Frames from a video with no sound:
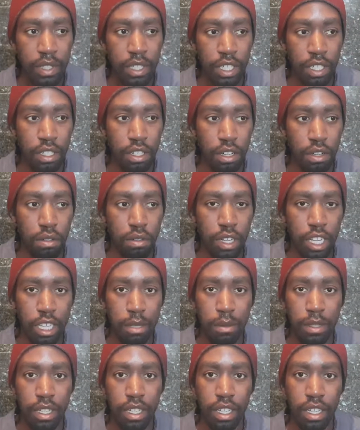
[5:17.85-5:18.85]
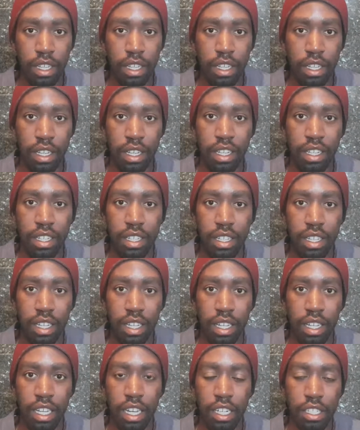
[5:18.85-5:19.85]
you know, maybe
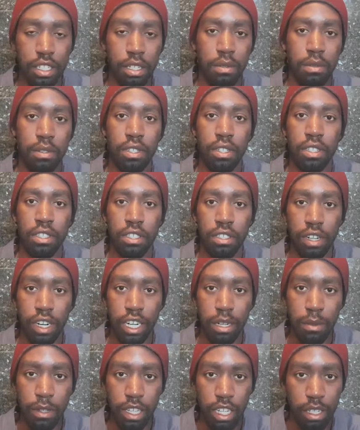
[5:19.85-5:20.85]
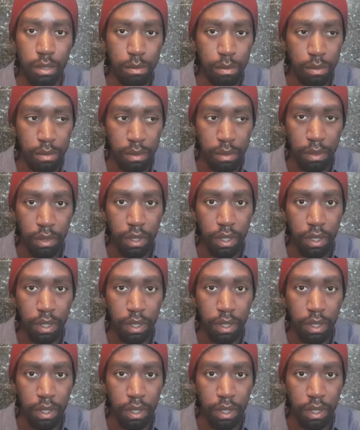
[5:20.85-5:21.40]
I should try to become